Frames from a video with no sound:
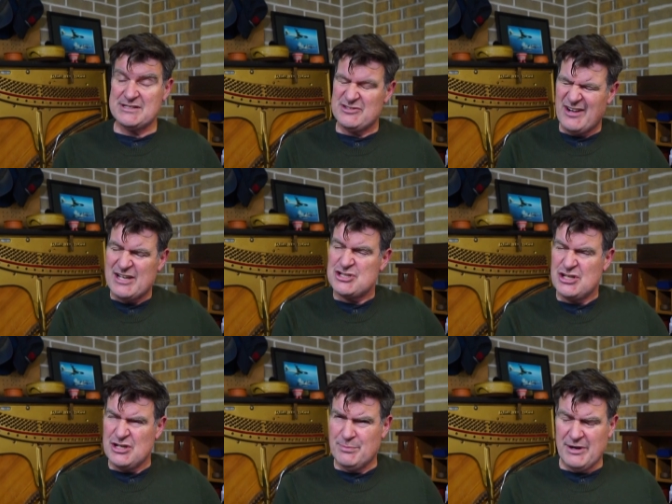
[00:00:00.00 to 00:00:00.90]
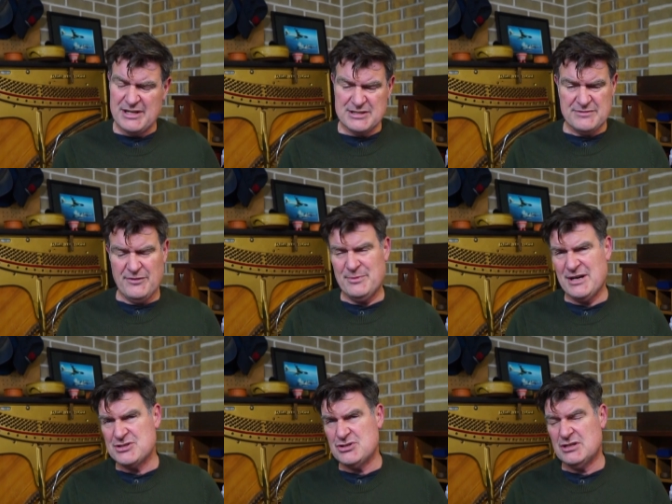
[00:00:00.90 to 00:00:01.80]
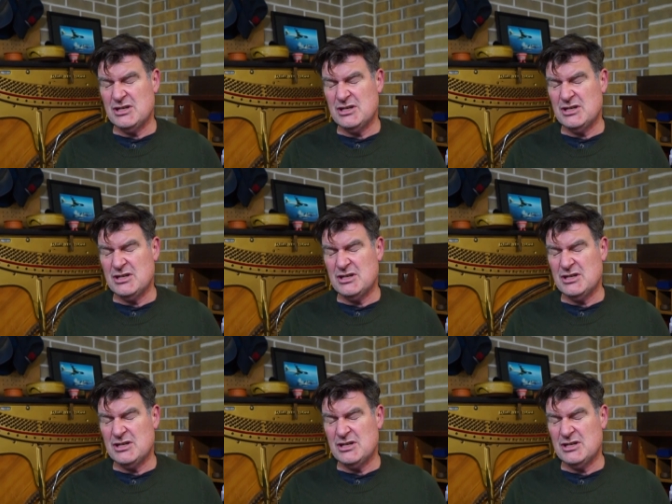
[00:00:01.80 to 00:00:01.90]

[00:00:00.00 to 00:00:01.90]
slash deal breakers from last